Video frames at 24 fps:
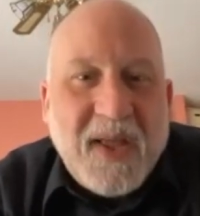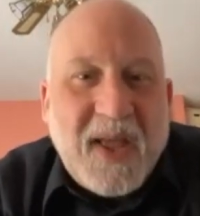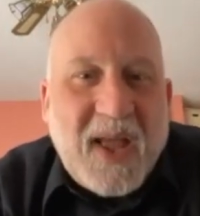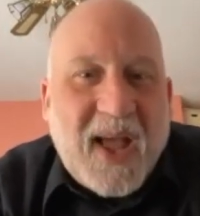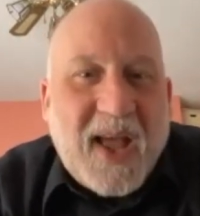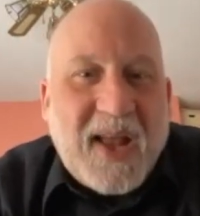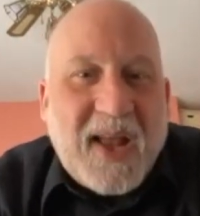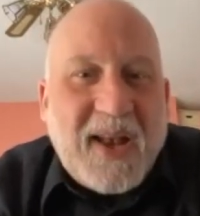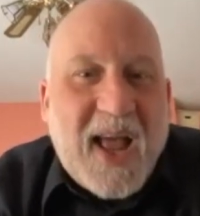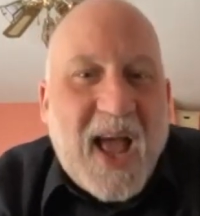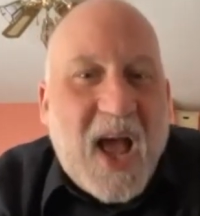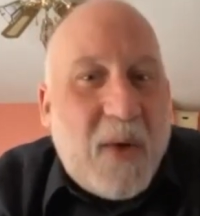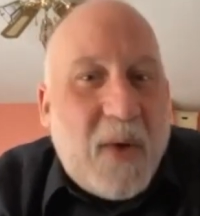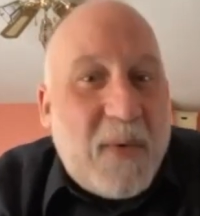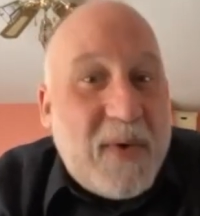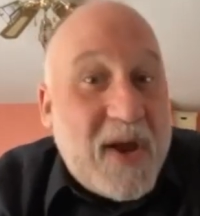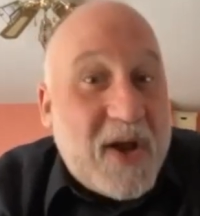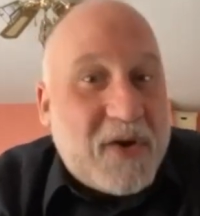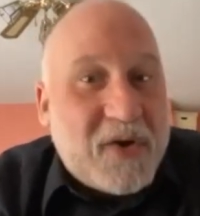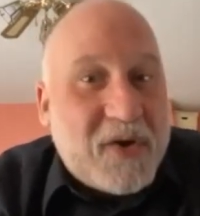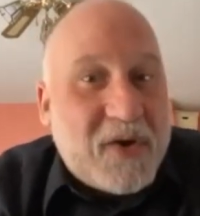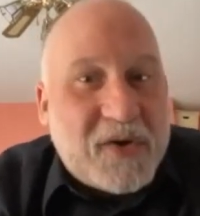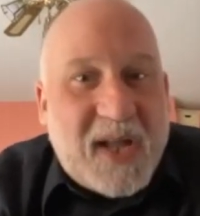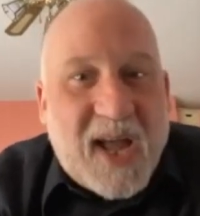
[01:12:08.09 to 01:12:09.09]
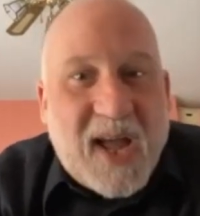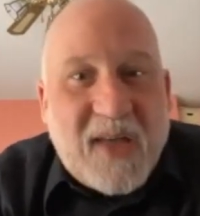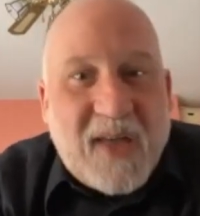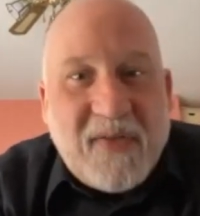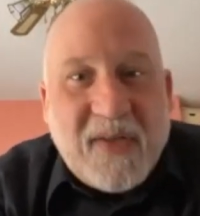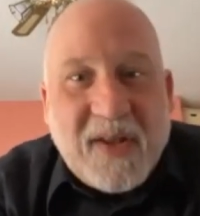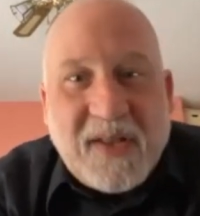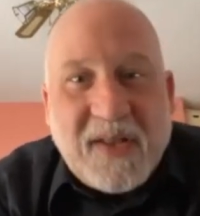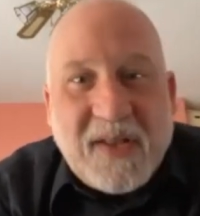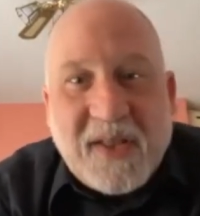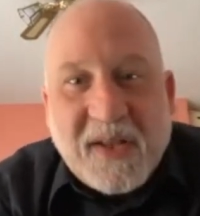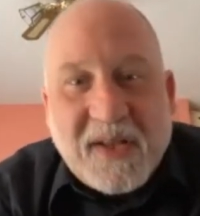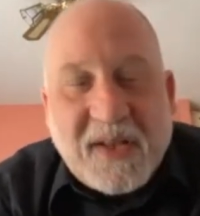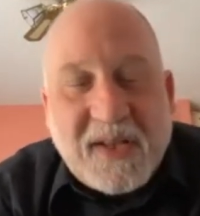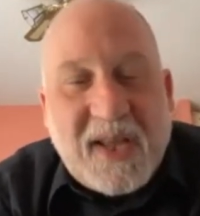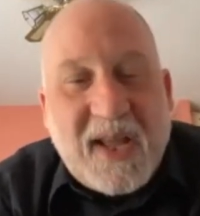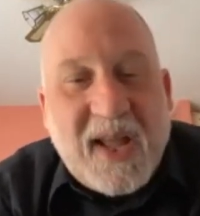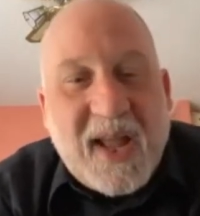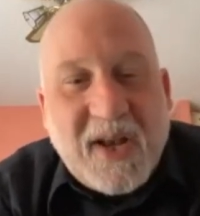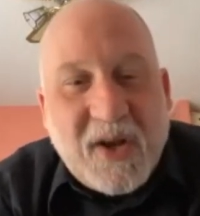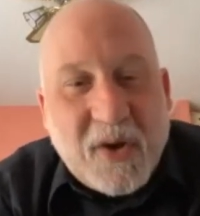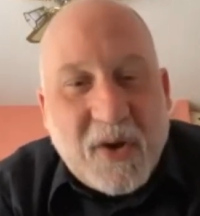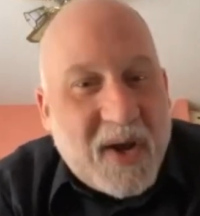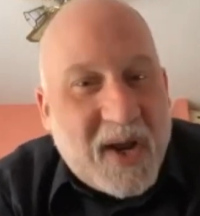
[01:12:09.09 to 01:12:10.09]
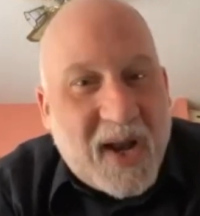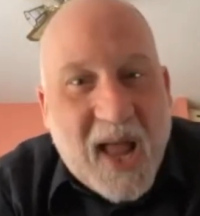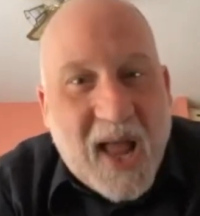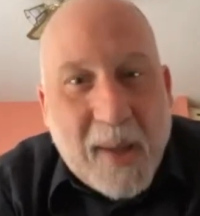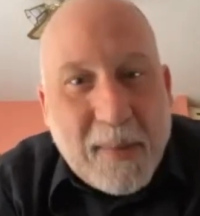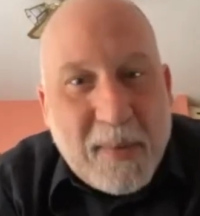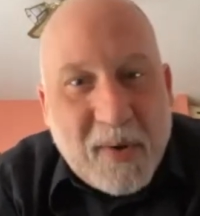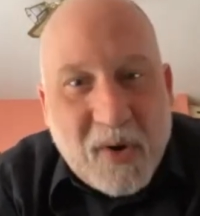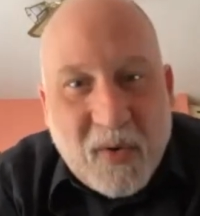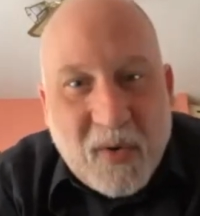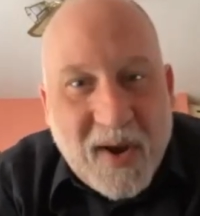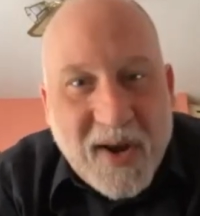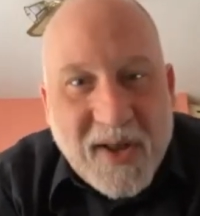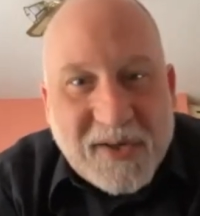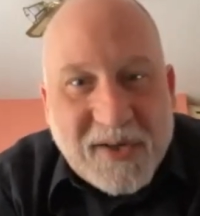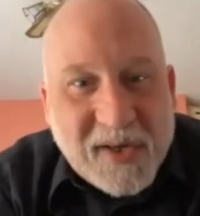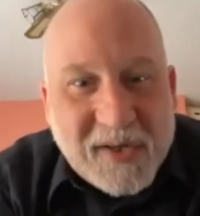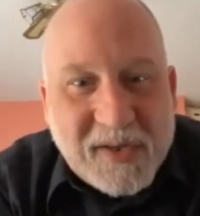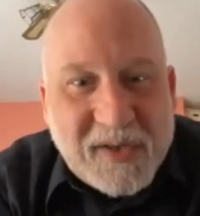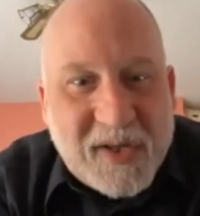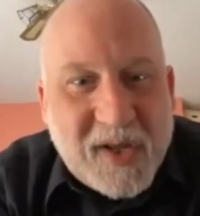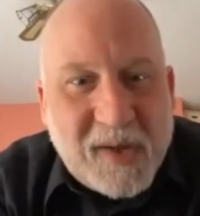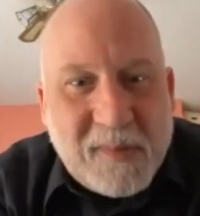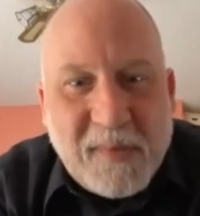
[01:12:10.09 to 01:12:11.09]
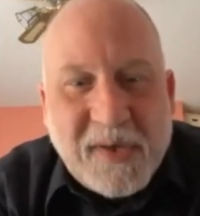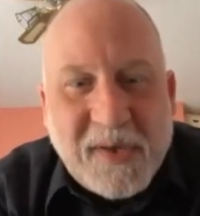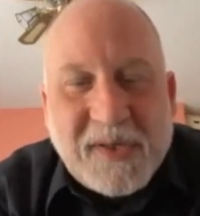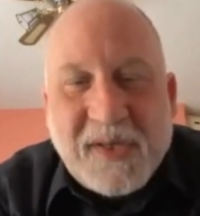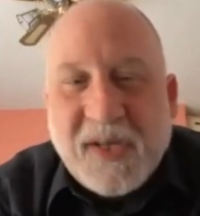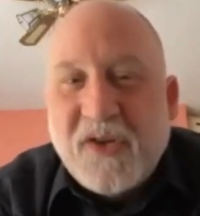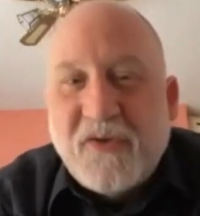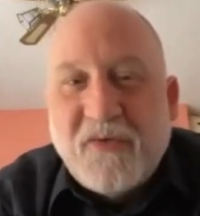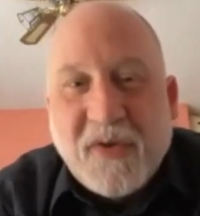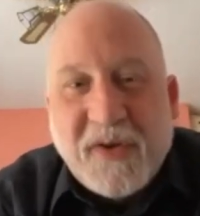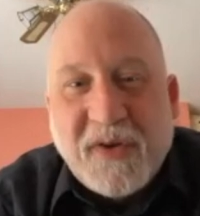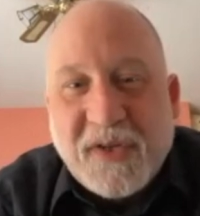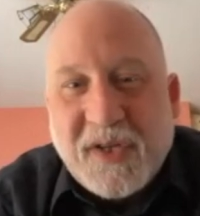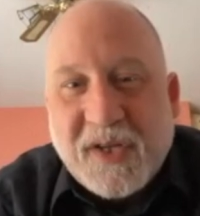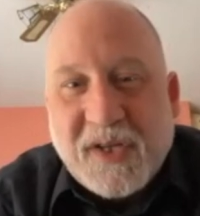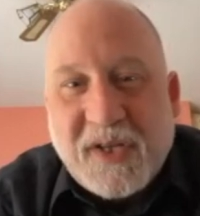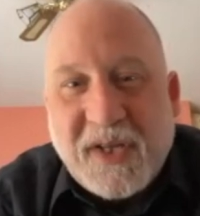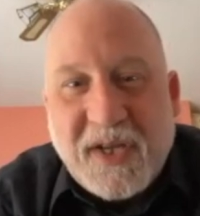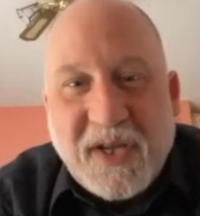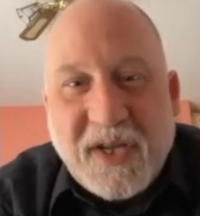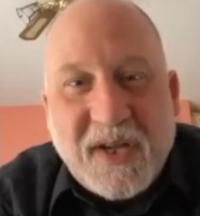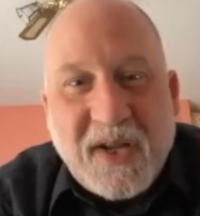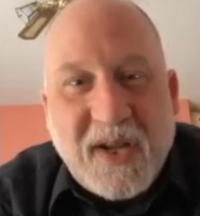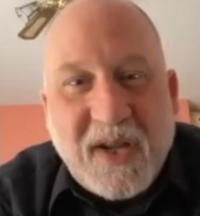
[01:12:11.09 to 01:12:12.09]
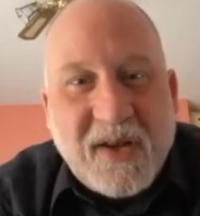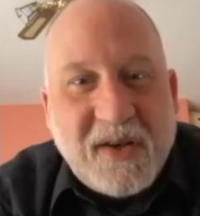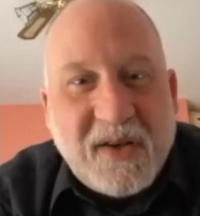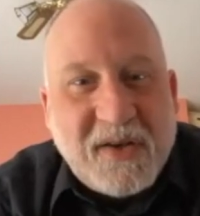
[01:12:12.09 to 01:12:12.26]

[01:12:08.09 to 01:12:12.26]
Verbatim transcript: And now we understand that the endocannabinoid system is intrinsically